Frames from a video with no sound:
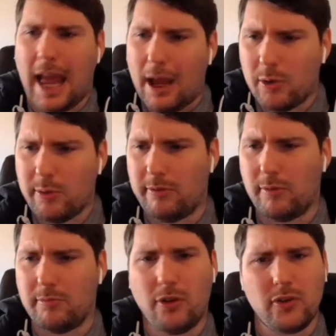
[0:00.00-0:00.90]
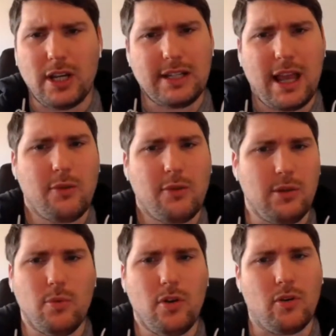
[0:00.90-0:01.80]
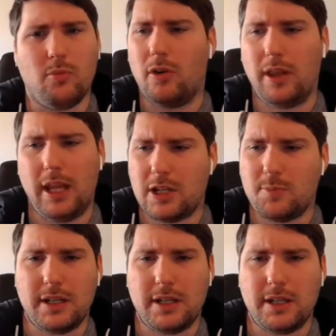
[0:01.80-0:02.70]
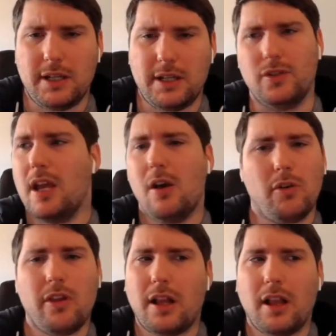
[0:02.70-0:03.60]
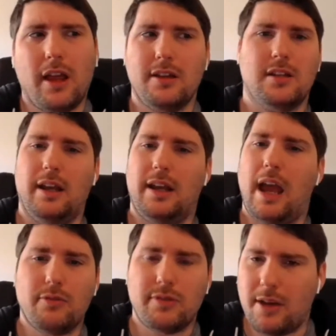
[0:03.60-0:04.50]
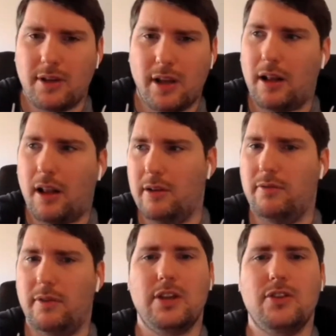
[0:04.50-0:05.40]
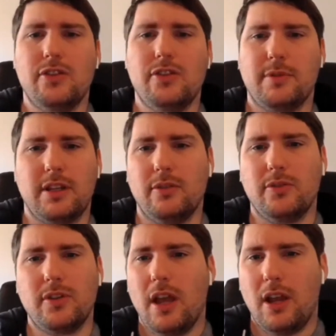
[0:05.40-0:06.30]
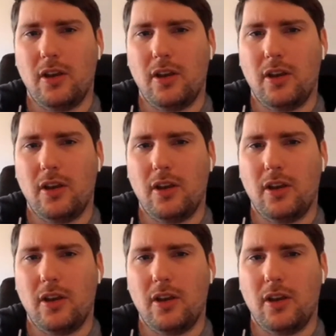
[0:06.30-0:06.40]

how do we run projects how does it work what are the hmm. Hmm. expectations what are the clients like how's how's our client relationship skills